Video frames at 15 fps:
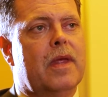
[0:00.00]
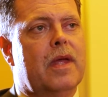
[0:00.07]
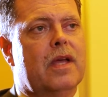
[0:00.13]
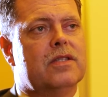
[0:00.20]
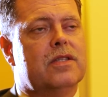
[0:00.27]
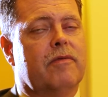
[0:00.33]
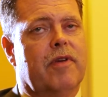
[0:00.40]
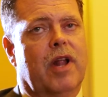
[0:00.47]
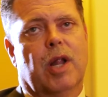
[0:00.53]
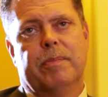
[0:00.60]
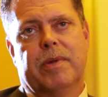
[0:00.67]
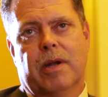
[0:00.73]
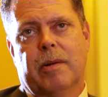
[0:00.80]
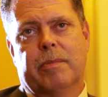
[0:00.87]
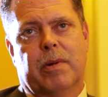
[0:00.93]
has
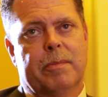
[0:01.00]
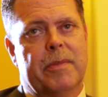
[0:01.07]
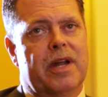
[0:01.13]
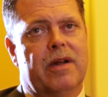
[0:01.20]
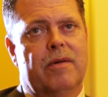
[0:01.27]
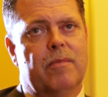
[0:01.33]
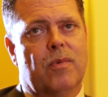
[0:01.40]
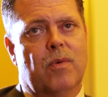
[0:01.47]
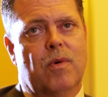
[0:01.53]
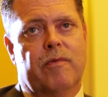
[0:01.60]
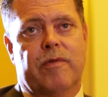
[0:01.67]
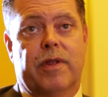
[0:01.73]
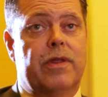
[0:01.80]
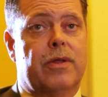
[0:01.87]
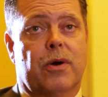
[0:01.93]
developed and implemented
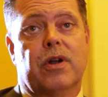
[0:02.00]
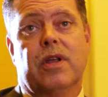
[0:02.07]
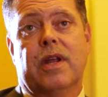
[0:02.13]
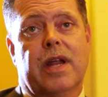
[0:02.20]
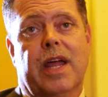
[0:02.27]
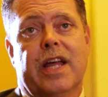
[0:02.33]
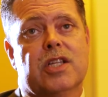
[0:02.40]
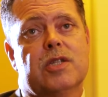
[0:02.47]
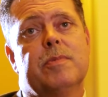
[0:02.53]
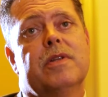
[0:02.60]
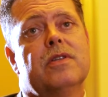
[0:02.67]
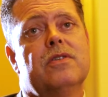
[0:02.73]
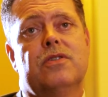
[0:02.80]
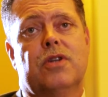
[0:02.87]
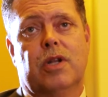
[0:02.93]
over 30
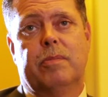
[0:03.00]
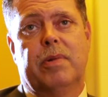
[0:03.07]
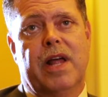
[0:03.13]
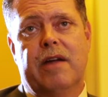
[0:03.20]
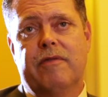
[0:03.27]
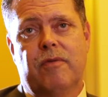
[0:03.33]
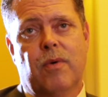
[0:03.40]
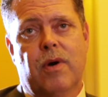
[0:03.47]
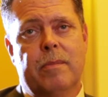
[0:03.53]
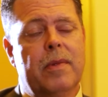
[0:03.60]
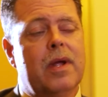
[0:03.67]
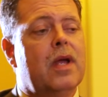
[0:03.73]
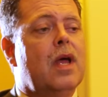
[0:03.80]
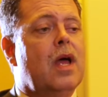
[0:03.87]
enhancements to the platform.